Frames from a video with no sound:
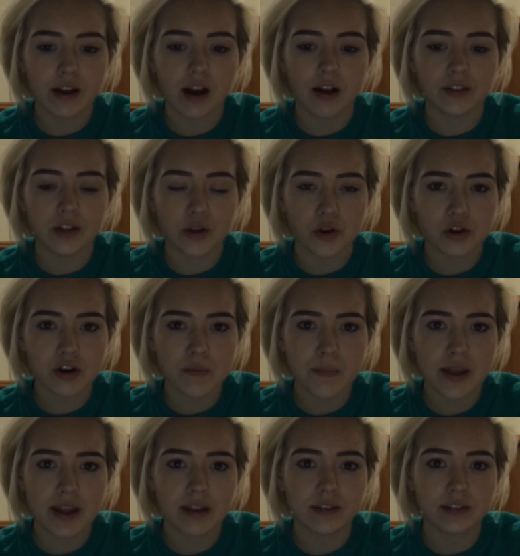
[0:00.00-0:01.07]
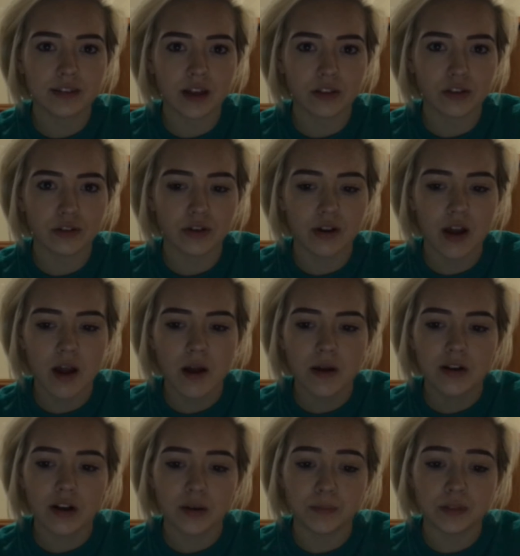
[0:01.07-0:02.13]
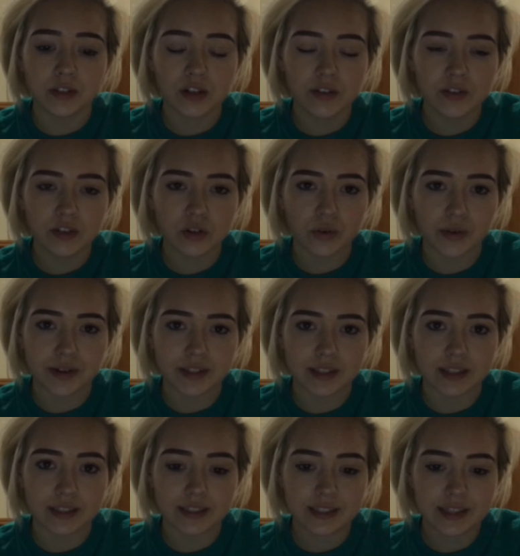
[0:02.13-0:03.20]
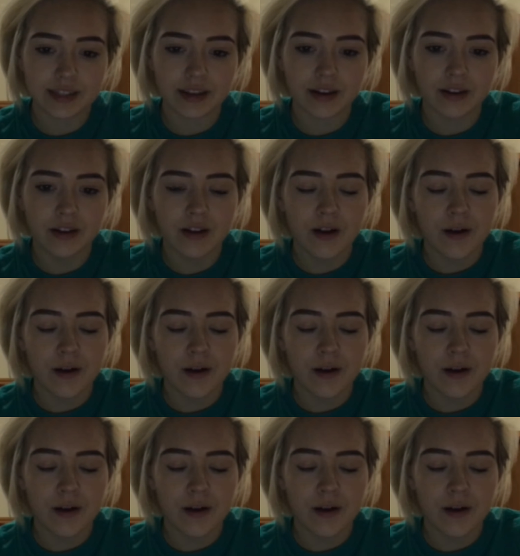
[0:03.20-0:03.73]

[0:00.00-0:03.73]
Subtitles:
on the European Southern Observatory's LICIA,